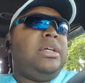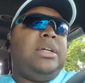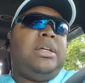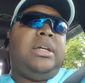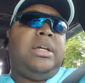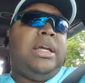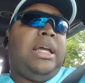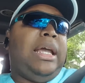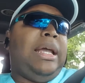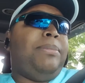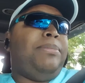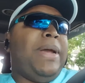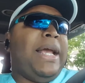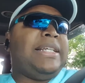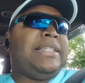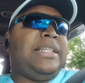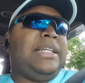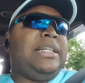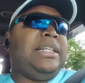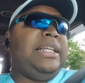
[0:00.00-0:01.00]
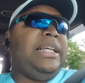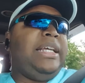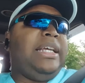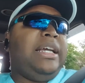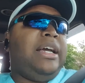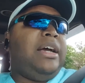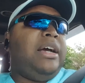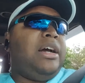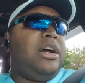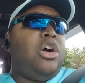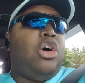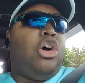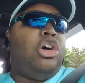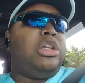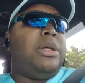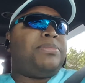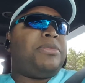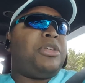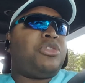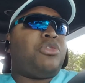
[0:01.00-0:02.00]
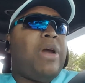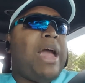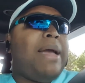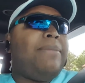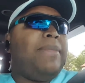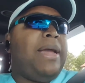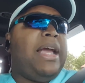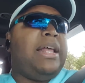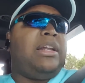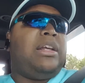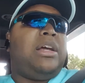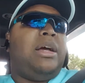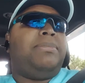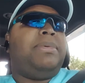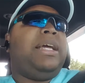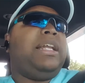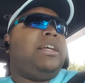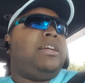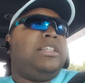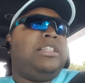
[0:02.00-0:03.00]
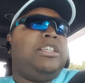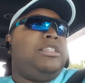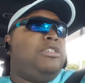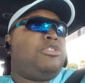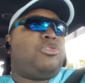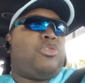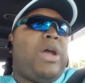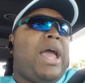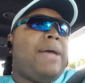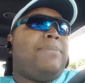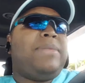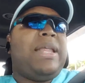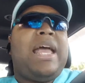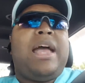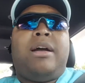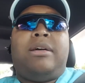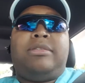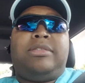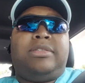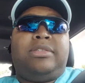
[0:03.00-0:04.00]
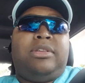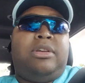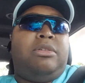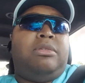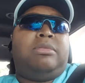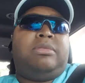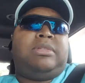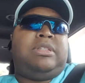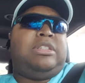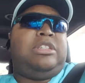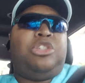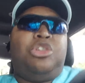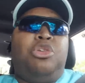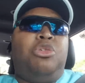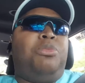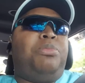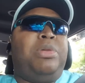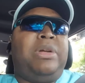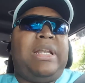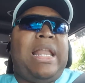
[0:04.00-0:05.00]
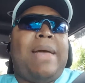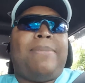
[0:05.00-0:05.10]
and basically called up the scrap man to come get it, because it's scrap now.